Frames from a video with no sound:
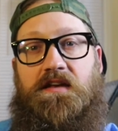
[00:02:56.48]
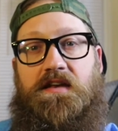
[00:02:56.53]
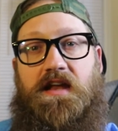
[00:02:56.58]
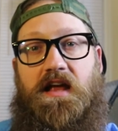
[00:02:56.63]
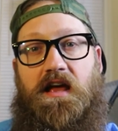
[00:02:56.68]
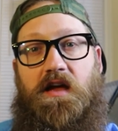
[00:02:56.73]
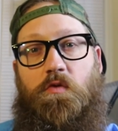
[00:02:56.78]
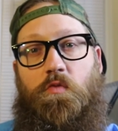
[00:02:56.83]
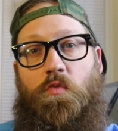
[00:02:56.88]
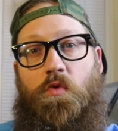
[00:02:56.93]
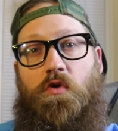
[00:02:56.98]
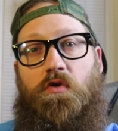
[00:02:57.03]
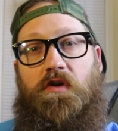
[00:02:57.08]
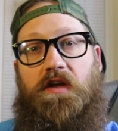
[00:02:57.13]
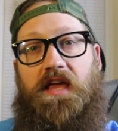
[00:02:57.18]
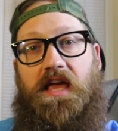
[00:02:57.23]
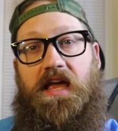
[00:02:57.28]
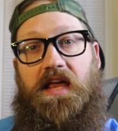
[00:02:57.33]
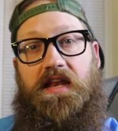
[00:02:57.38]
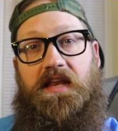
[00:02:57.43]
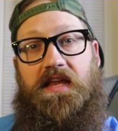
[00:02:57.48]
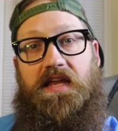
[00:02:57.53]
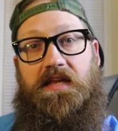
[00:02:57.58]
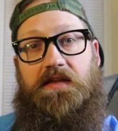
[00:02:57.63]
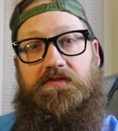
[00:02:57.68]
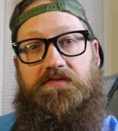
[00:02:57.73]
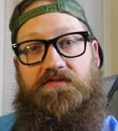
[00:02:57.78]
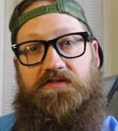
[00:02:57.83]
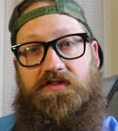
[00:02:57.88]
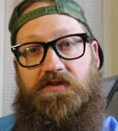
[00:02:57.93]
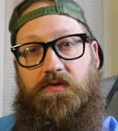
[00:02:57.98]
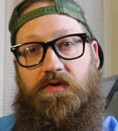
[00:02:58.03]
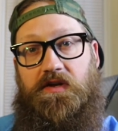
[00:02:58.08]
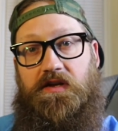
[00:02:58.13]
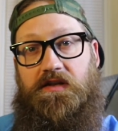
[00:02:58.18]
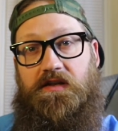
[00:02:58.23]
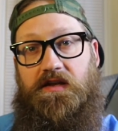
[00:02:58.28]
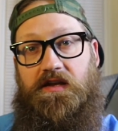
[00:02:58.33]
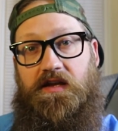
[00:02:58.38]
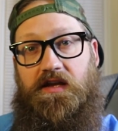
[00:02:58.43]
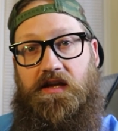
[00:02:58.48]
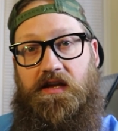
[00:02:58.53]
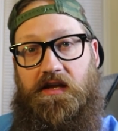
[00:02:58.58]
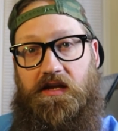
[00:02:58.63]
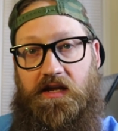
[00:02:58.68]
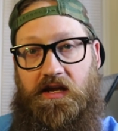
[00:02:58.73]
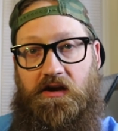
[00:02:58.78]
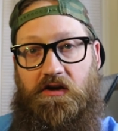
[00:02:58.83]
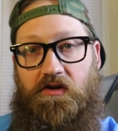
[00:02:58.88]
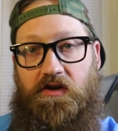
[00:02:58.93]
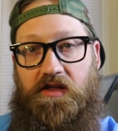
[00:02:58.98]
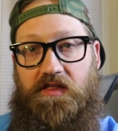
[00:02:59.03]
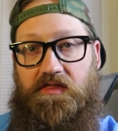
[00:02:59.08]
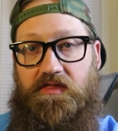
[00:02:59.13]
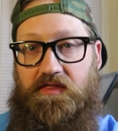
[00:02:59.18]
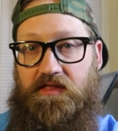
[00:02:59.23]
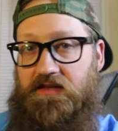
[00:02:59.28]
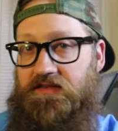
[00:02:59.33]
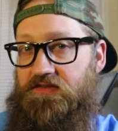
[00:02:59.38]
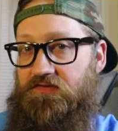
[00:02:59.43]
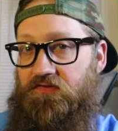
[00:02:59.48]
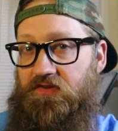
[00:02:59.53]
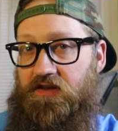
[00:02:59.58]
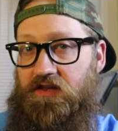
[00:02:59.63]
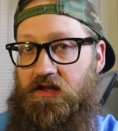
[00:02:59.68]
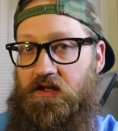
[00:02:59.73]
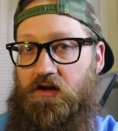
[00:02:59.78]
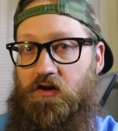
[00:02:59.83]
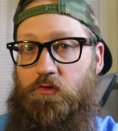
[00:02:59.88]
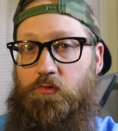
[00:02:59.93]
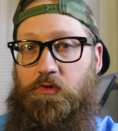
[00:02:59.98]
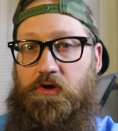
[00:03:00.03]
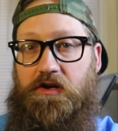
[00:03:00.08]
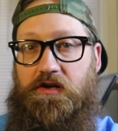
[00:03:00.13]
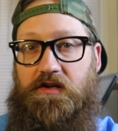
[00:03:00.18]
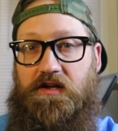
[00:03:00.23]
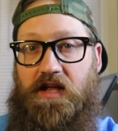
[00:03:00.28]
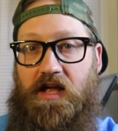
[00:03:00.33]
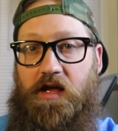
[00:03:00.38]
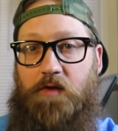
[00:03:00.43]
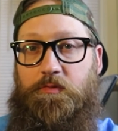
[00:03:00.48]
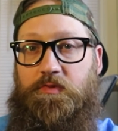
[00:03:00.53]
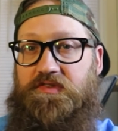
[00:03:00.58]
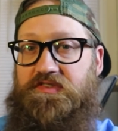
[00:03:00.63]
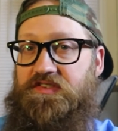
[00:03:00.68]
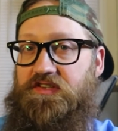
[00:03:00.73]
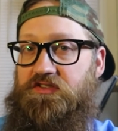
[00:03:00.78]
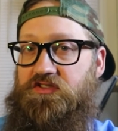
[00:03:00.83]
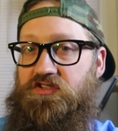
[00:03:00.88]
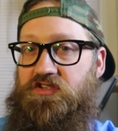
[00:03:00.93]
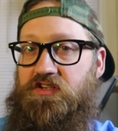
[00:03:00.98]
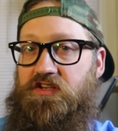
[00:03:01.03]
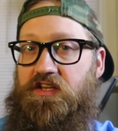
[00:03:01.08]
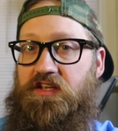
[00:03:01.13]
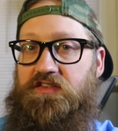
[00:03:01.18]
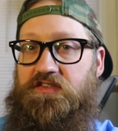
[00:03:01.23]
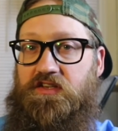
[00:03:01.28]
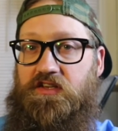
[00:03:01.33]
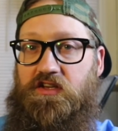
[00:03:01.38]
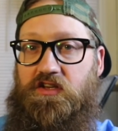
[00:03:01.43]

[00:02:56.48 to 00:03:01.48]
Now, I won't get into it here in this video, but composition is